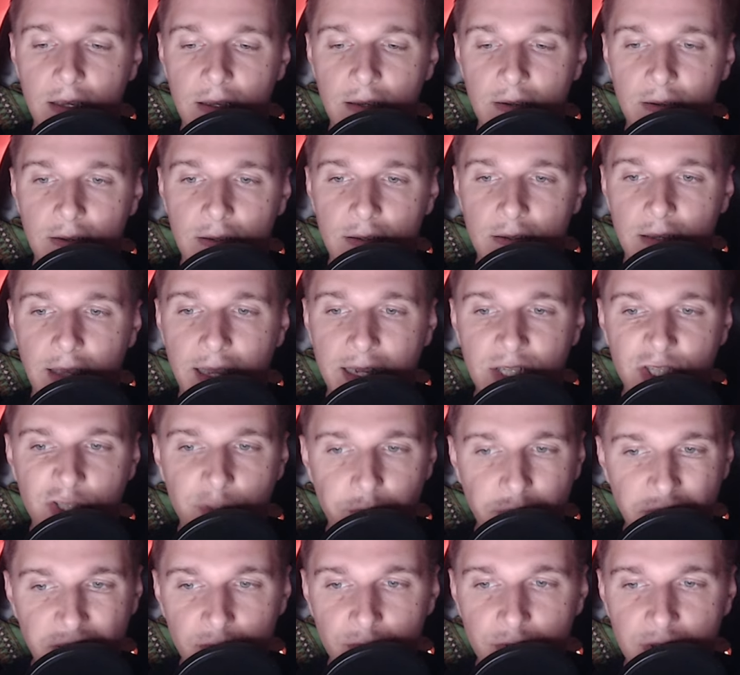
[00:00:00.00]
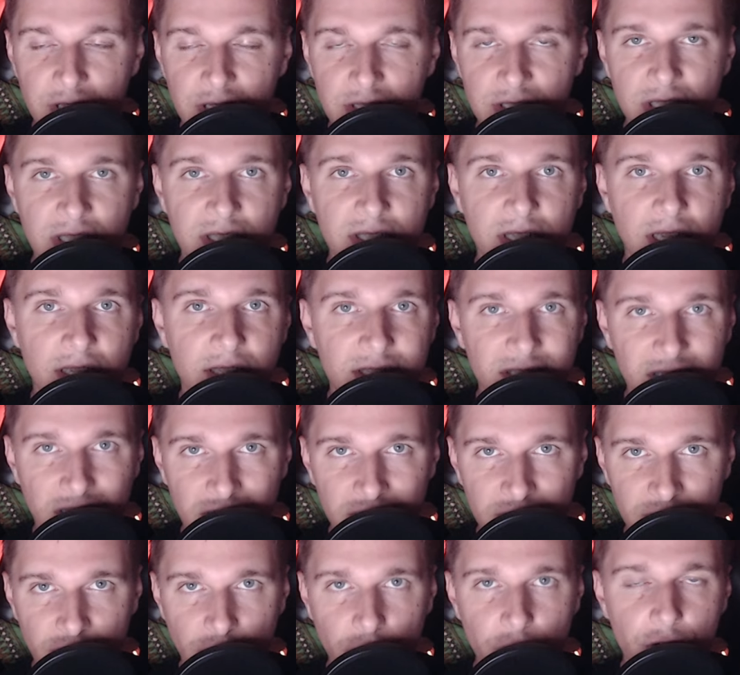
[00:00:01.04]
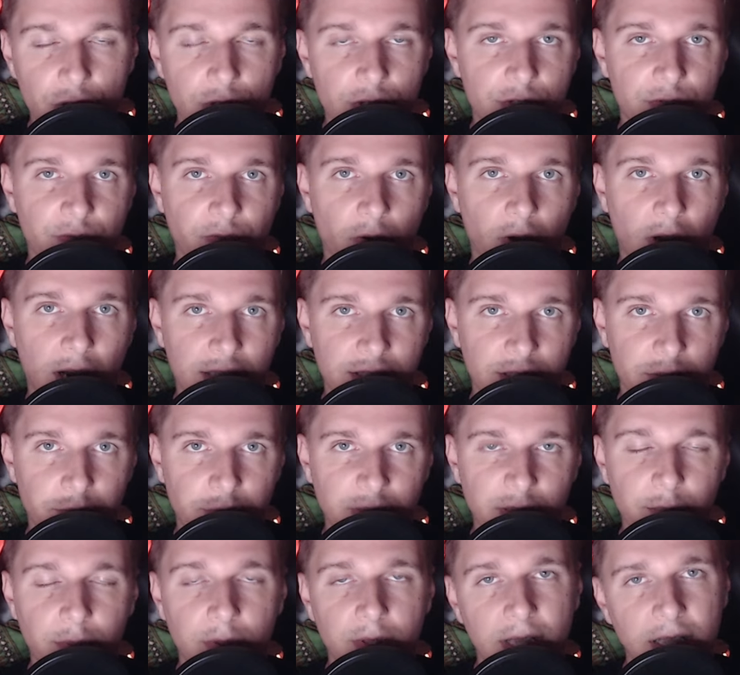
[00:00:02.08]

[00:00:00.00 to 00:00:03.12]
uh, experiences and sensations for other people